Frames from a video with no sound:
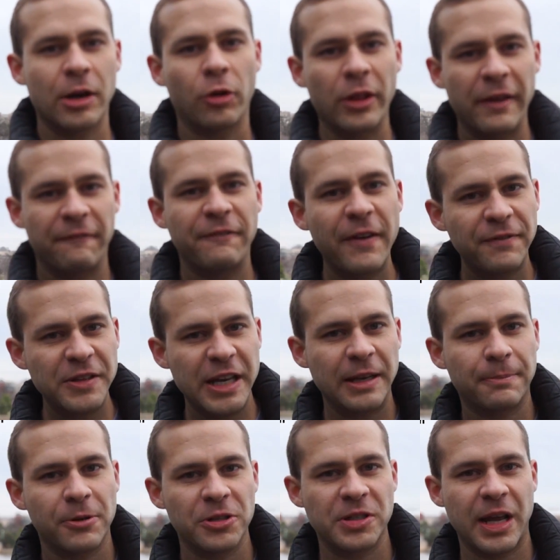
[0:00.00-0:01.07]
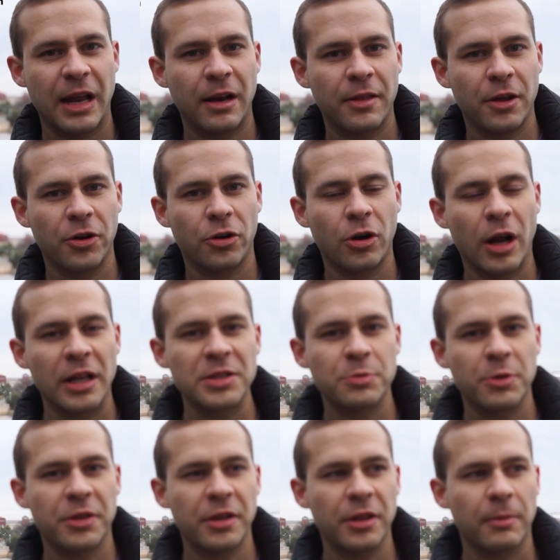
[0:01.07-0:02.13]
that only 15% of the
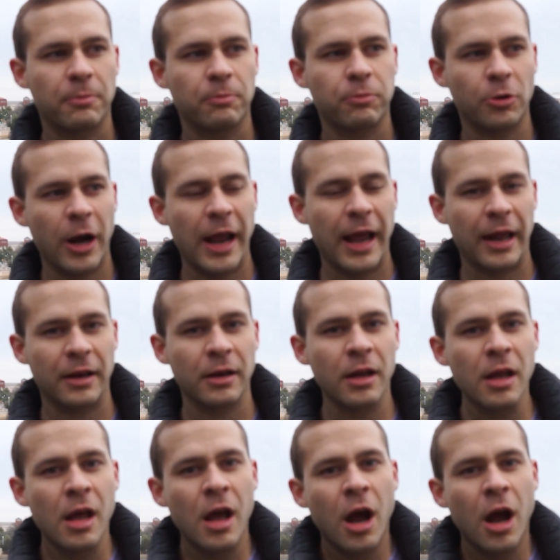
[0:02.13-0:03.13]
neurons within the brain